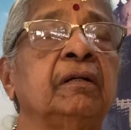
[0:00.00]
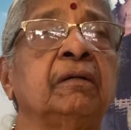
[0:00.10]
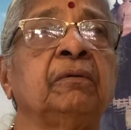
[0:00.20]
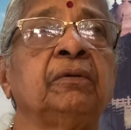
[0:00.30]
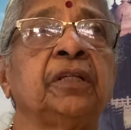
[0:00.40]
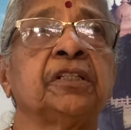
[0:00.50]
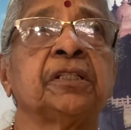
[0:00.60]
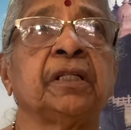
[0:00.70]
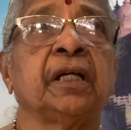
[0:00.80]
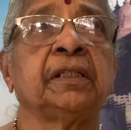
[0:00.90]

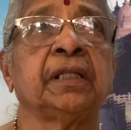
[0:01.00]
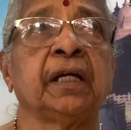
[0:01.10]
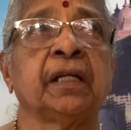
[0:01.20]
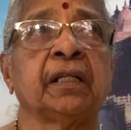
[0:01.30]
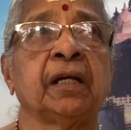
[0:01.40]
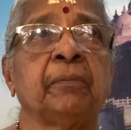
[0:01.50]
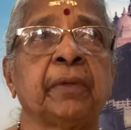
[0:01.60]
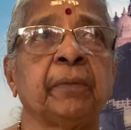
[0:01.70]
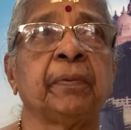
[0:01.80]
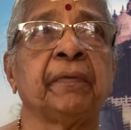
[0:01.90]
Uttishtada Jagrada
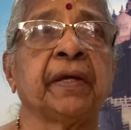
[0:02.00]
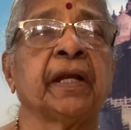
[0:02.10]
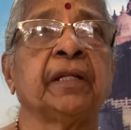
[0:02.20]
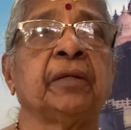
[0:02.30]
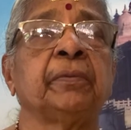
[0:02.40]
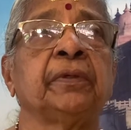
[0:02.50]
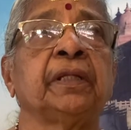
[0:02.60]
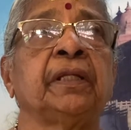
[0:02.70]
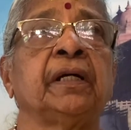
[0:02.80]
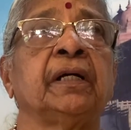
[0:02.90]
Prapya Varani
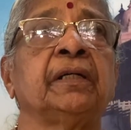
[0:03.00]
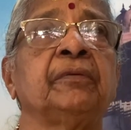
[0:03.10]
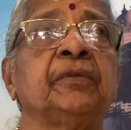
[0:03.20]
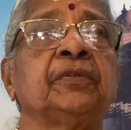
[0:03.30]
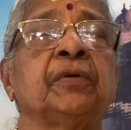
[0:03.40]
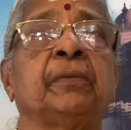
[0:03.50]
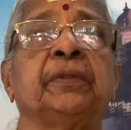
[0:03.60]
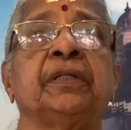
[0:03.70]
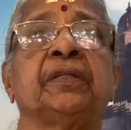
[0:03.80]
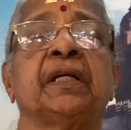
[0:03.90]
Bodhata, which
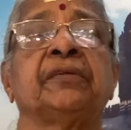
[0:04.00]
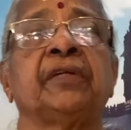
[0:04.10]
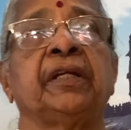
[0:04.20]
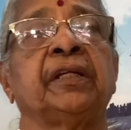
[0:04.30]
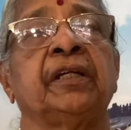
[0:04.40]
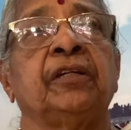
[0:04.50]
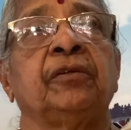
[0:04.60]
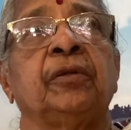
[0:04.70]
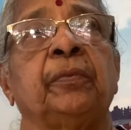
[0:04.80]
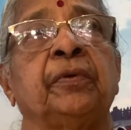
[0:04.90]
Swamiji translated
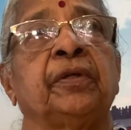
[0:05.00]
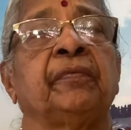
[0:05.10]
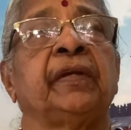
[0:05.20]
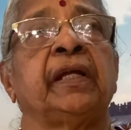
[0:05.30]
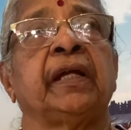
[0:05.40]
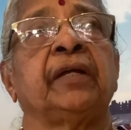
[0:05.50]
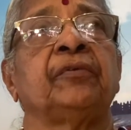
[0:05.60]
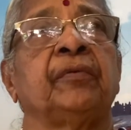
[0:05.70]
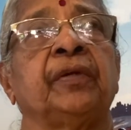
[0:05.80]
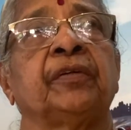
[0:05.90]
into the beautiful,
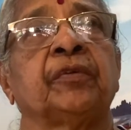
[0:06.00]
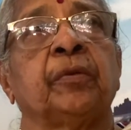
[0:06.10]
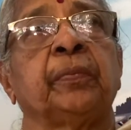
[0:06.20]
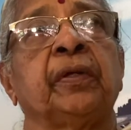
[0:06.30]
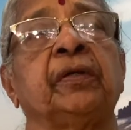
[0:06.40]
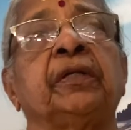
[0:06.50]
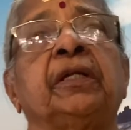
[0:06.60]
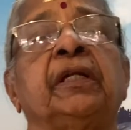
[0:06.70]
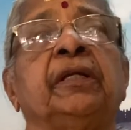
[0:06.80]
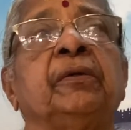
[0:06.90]
arise, awake, stop not
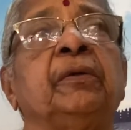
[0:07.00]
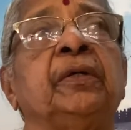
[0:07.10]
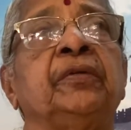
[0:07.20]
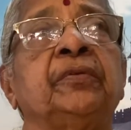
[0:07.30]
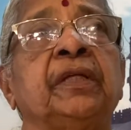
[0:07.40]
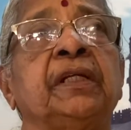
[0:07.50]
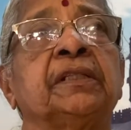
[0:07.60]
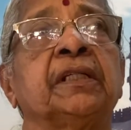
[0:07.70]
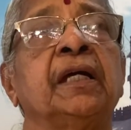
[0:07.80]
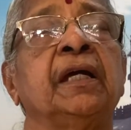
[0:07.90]
till the goal is
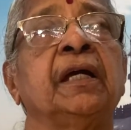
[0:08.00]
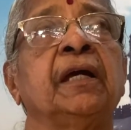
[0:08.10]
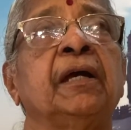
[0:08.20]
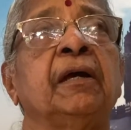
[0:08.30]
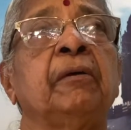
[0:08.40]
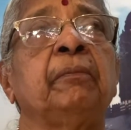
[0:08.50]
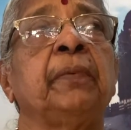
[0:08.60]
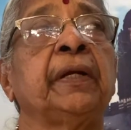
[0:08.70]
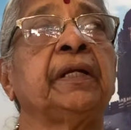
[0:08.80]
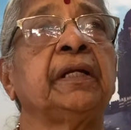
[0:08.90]
reached.
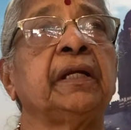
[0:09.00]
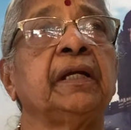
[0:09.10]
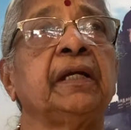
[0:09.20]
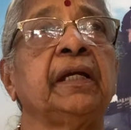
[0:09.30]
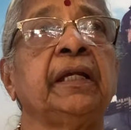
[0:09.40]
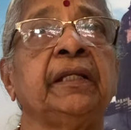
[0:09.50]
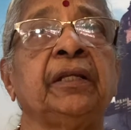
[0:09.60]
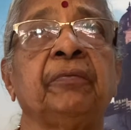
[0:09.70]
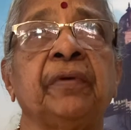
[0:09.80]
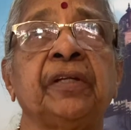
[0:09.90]
But in
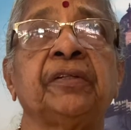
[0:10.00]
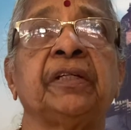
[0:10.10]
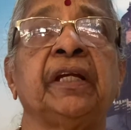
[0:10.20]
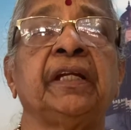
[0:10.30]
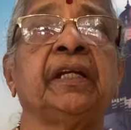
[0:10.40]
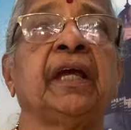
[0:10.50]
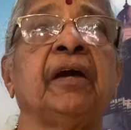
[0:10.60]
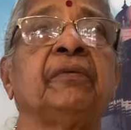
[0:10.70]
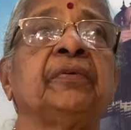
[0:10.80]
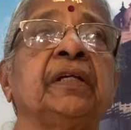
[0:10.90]
the West, they didn't
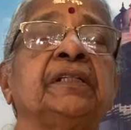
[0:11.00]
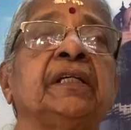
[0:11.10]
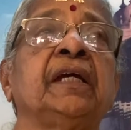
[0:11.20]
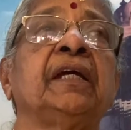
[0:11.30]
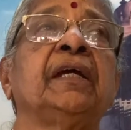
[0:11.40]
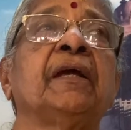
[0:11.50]
have such a